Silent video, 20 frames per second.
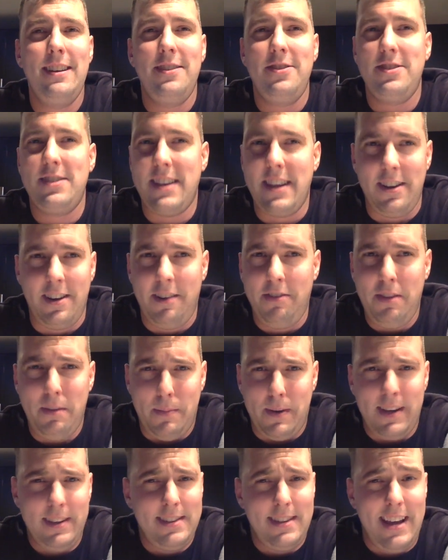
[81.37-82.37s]
Just get off the
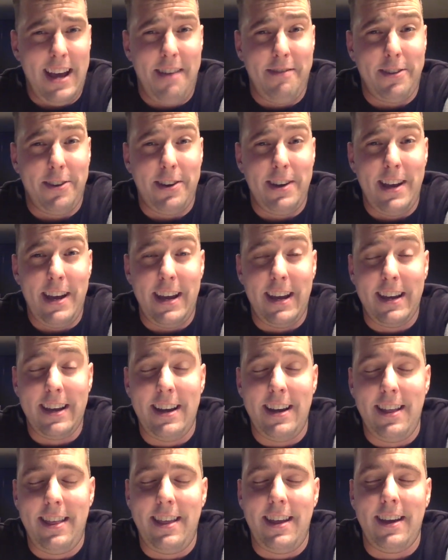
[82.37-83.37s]
bus and have a good night
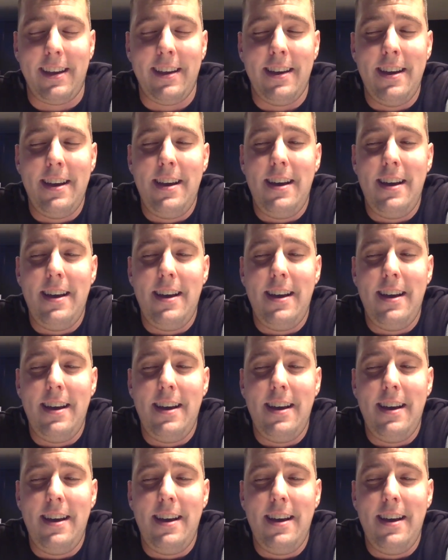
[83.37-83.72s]
kind of thing.